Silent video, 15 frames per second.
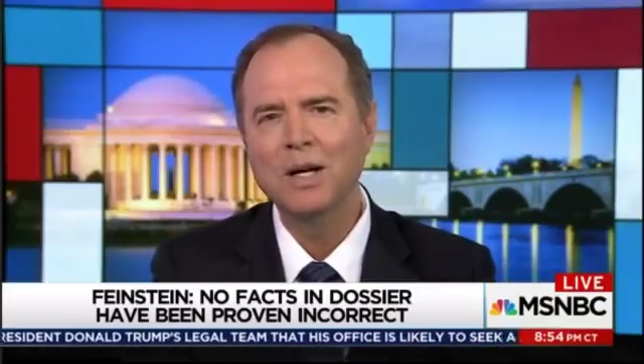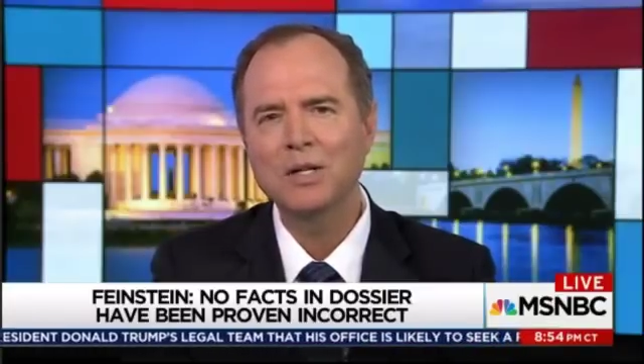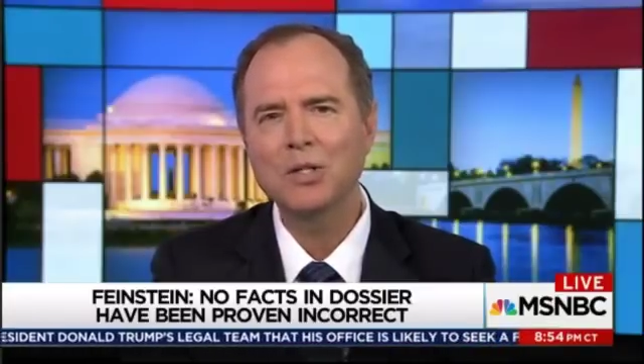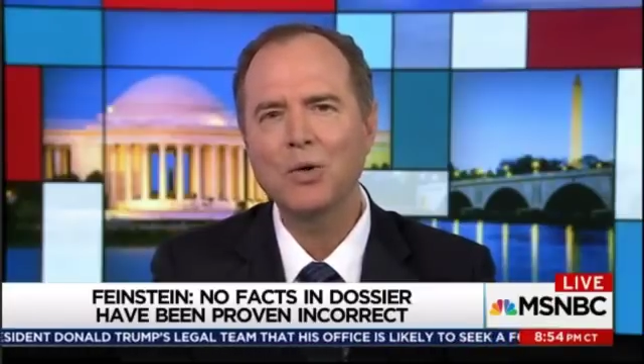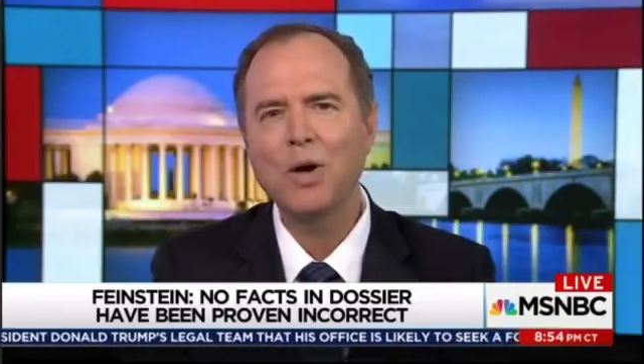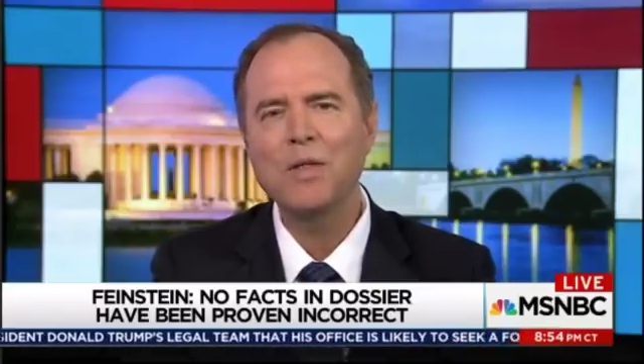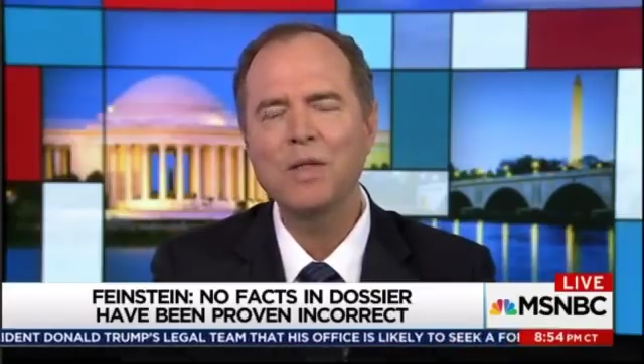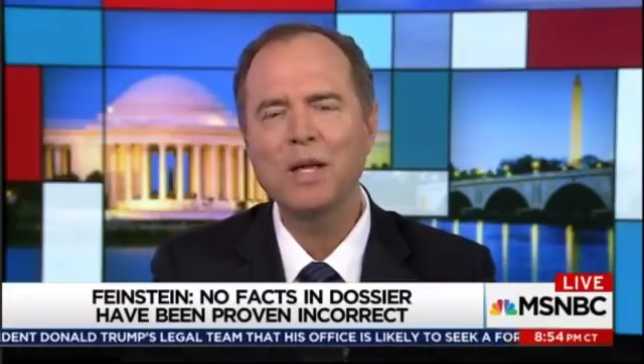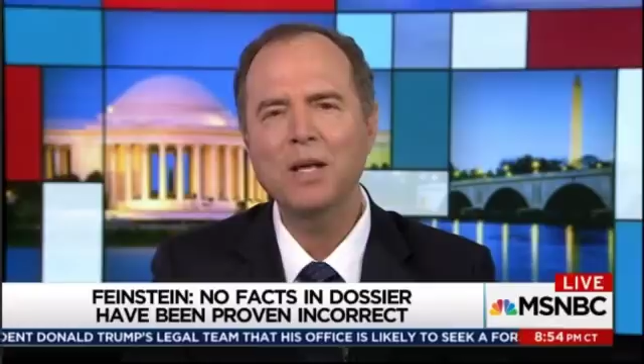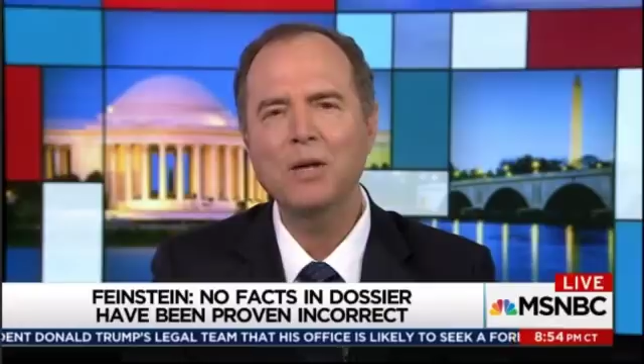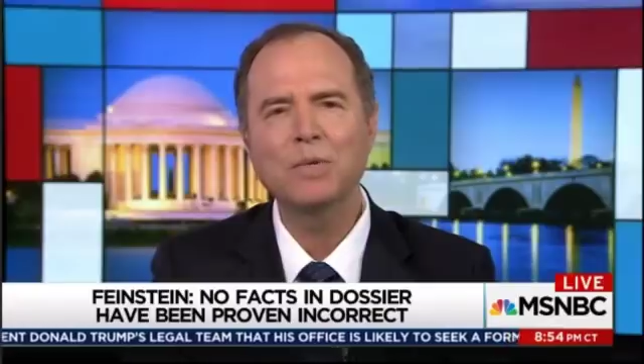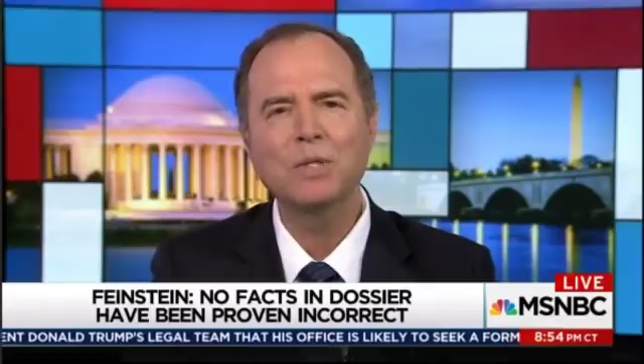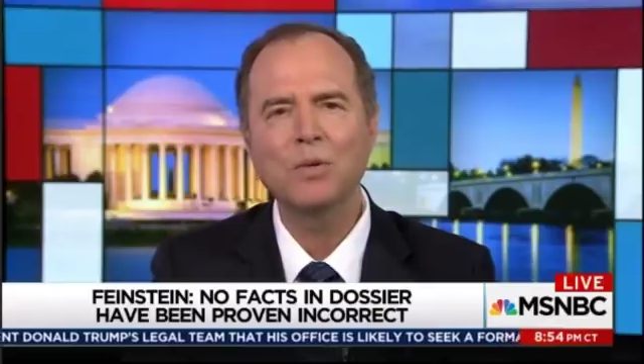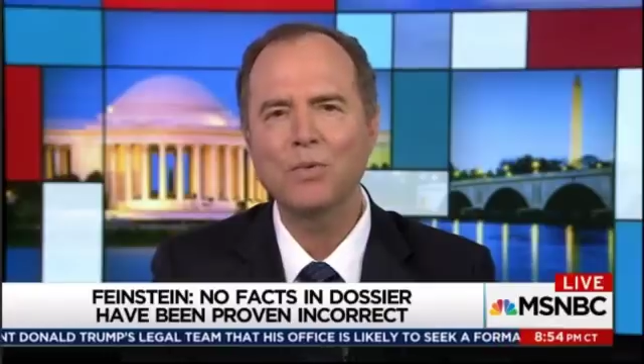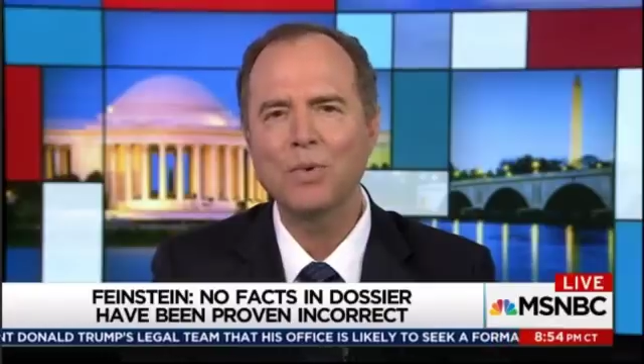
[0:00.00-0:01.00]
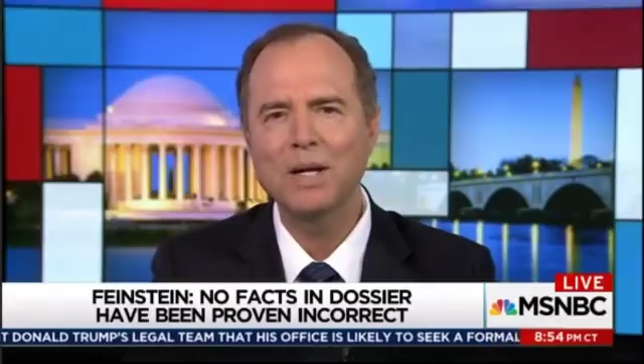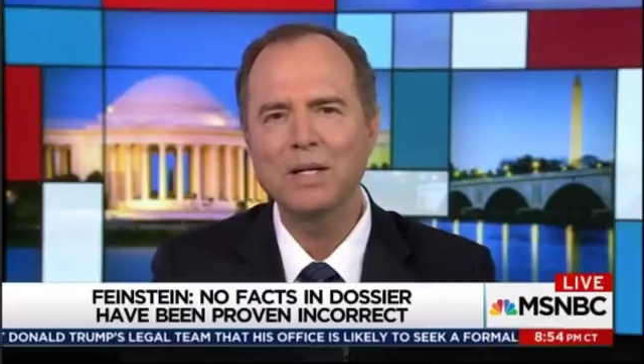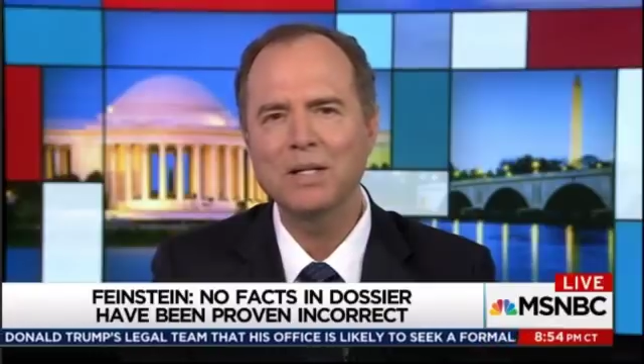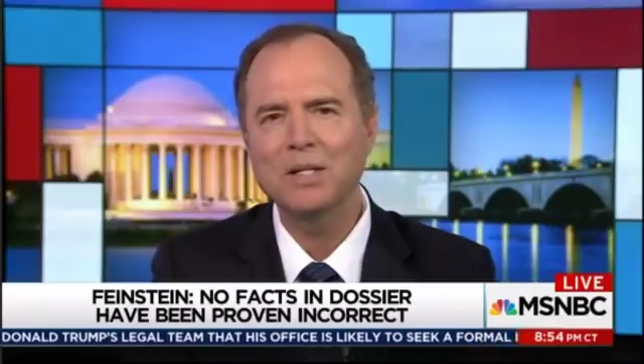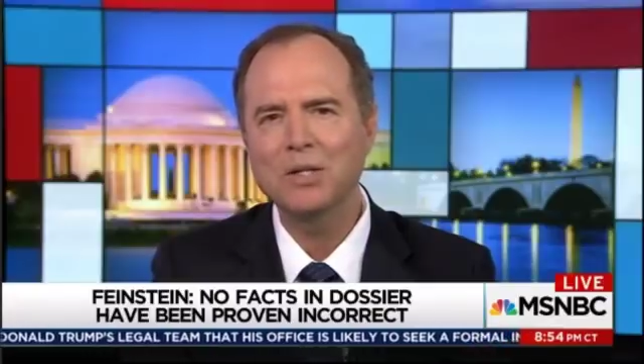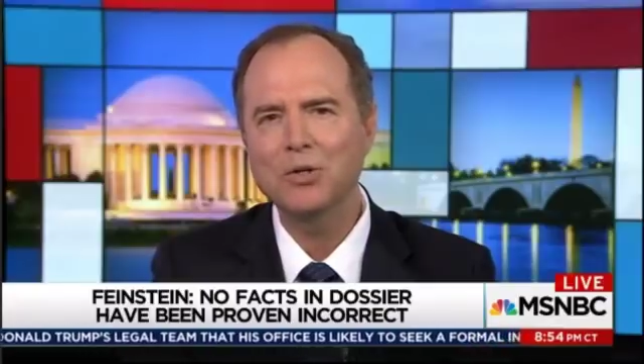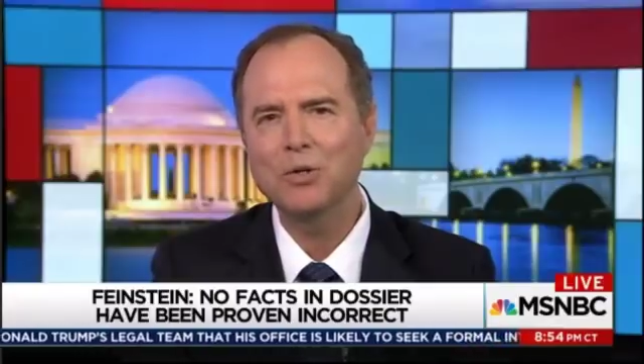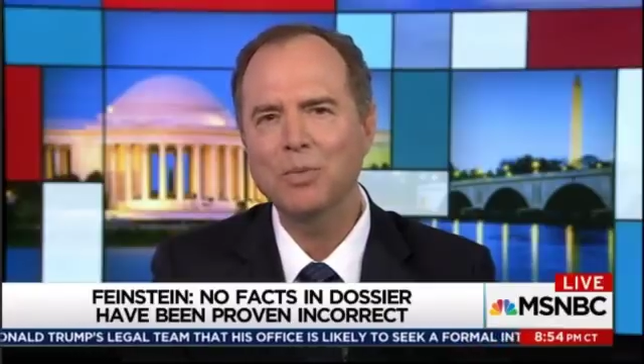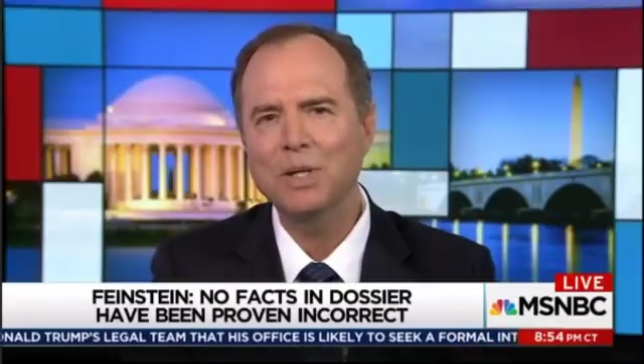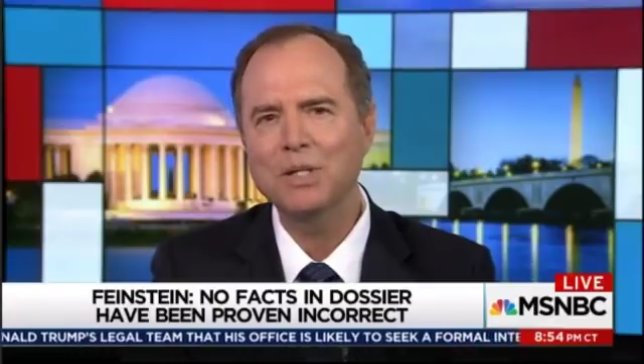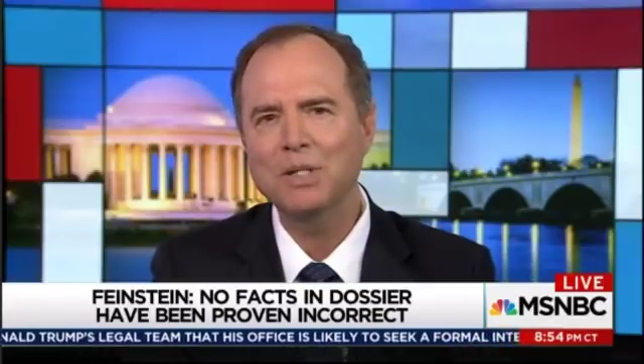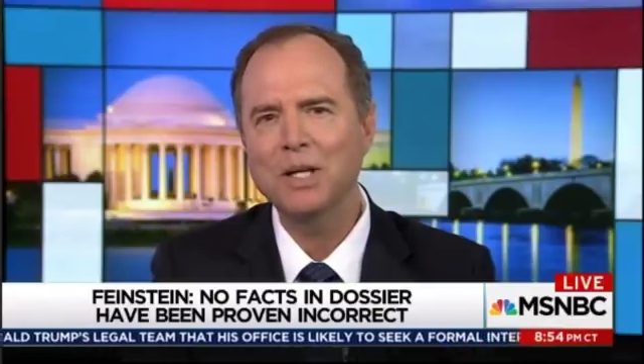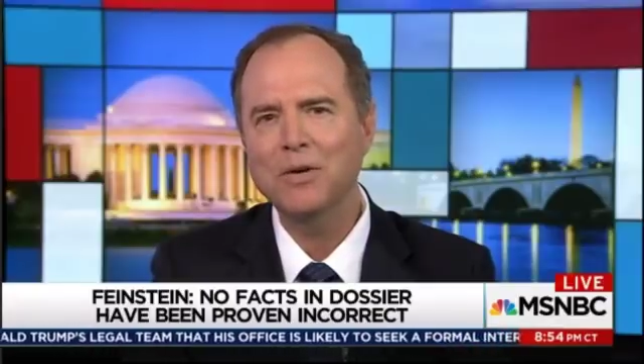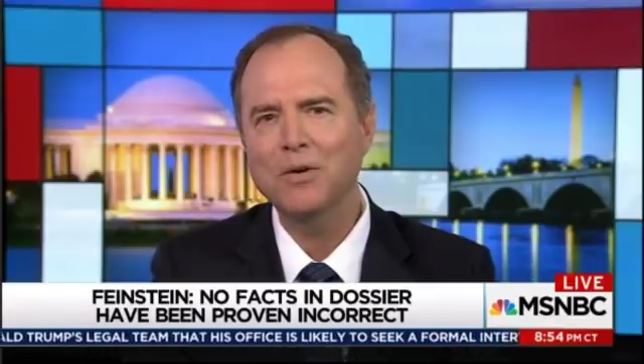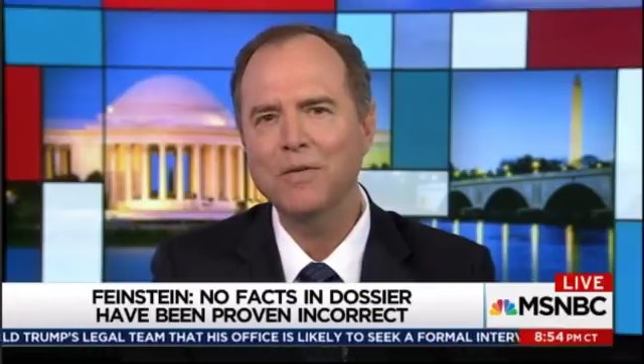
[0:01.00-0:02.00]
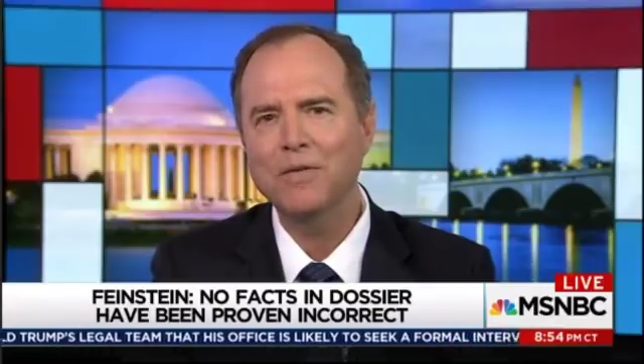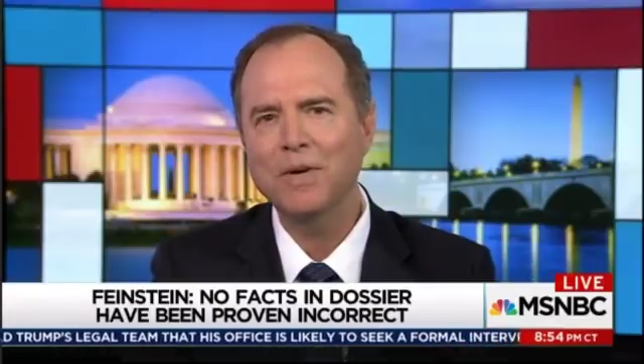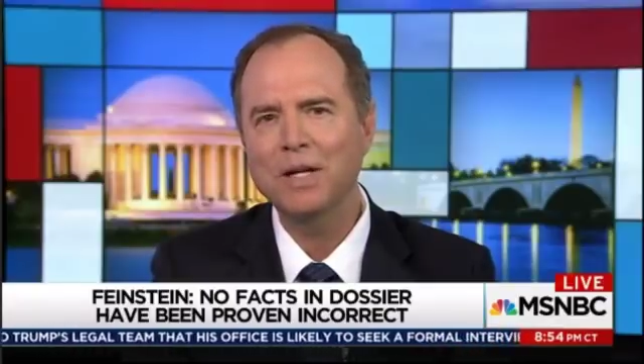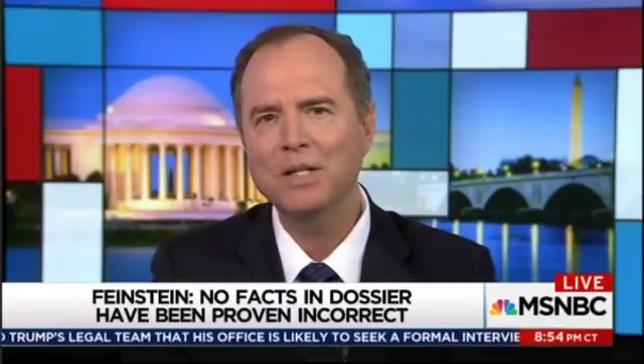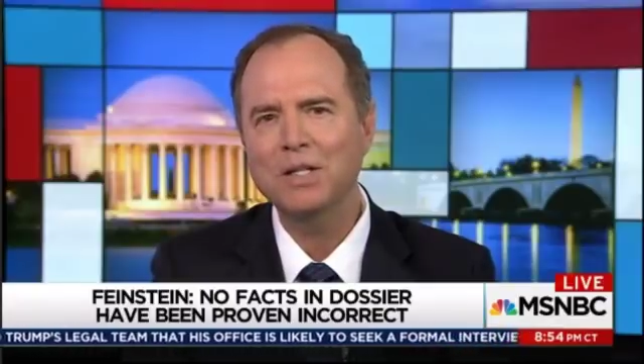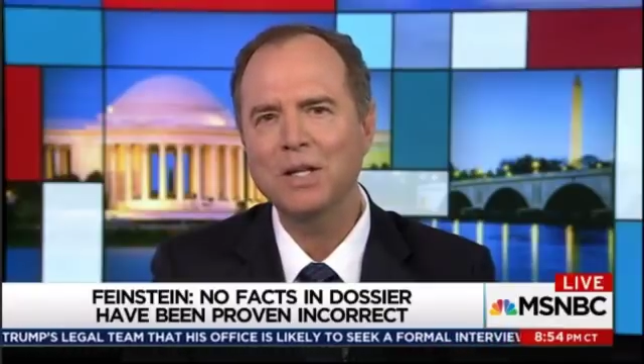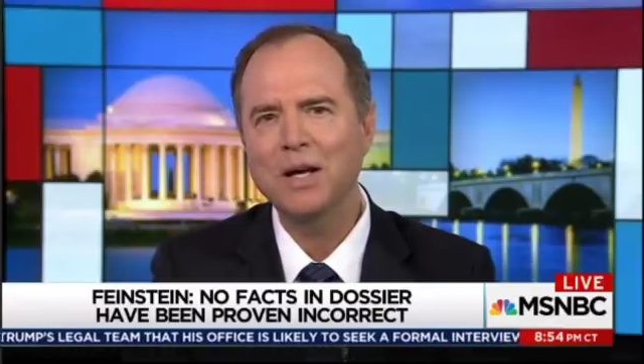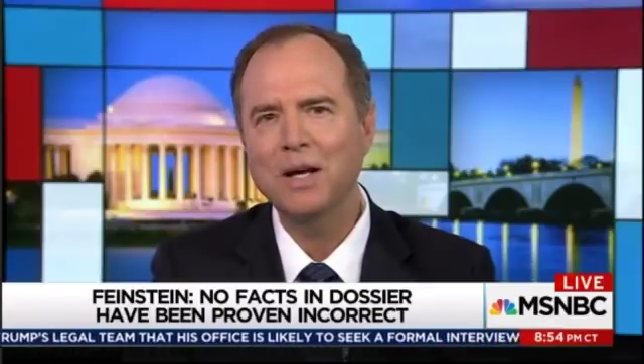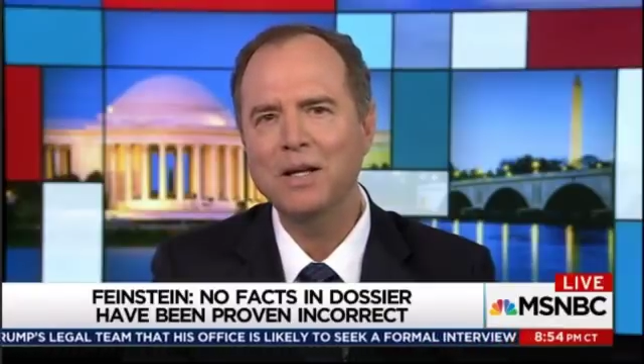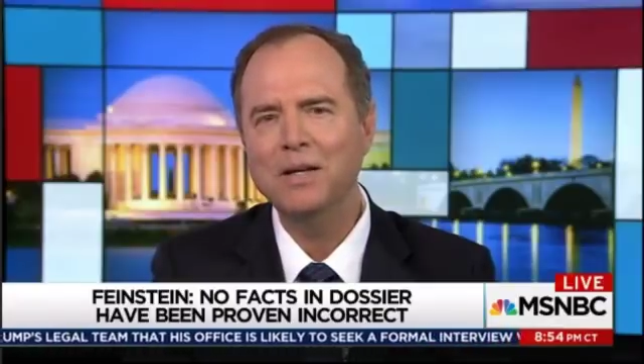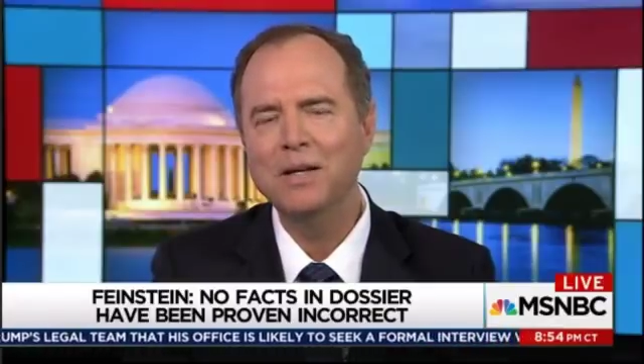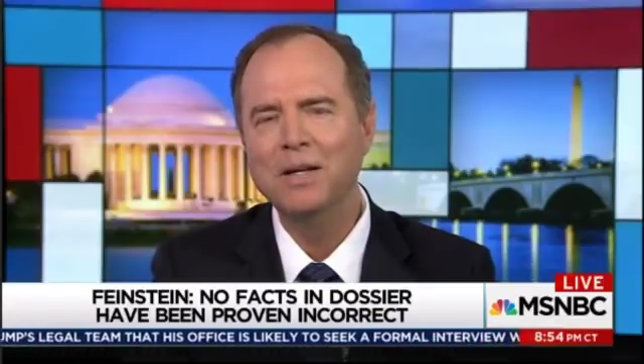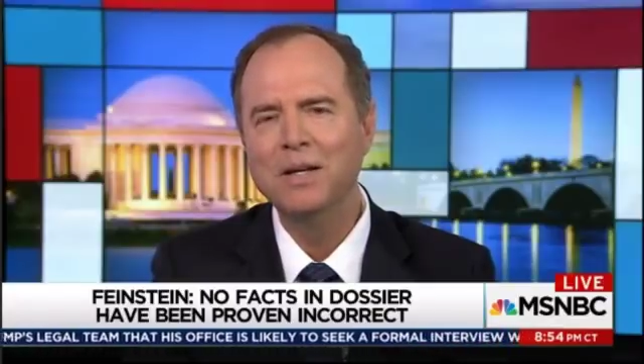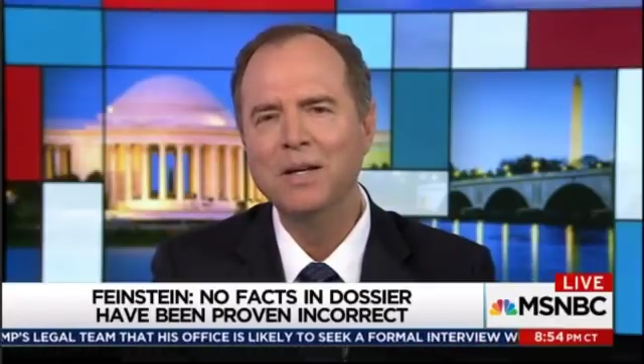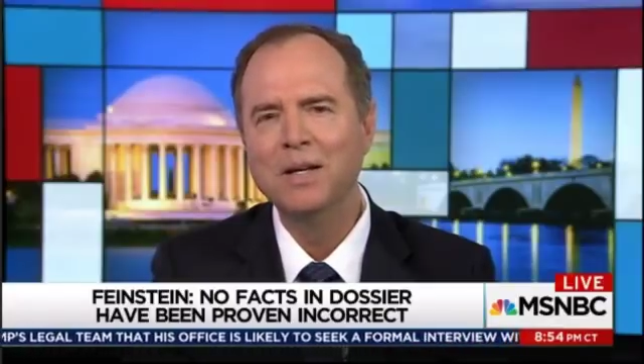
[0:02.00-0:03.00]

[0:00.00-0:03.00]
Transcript: So I think it was the right decision by Senator Feinstein.